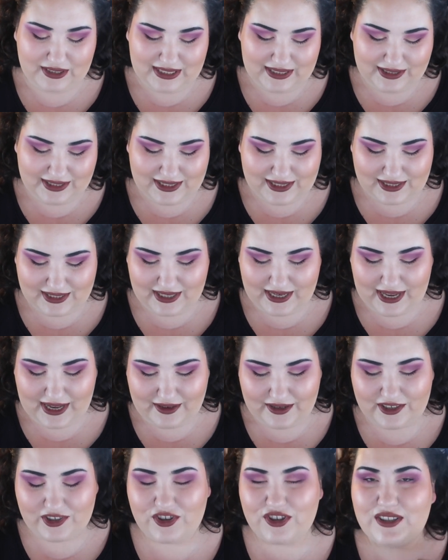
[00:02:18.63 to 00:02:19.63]
And this, again,
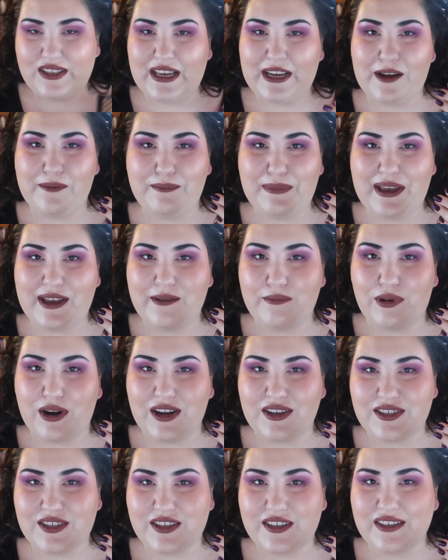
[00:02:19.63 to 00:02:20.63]
is just like a matte
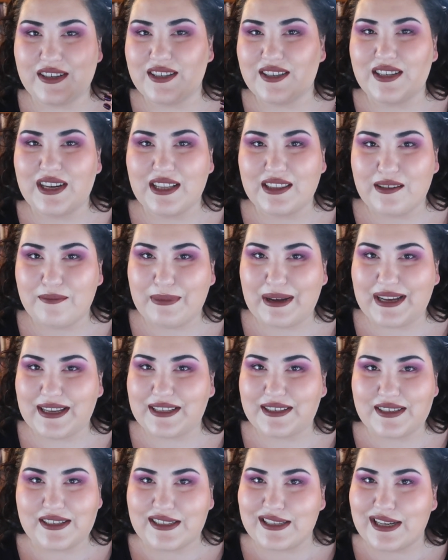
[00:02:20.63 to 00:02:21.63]
bronzer. It's not the
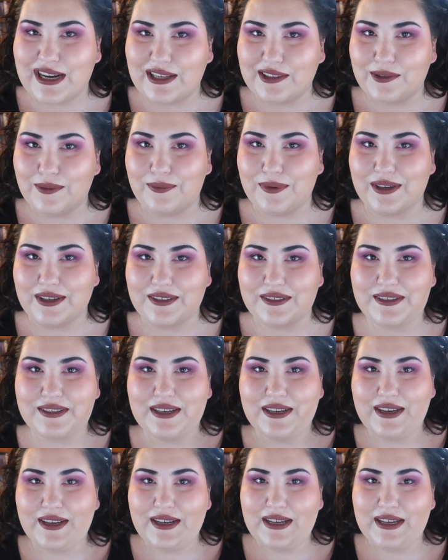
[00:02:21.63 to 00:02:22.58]
best. It's not the worst.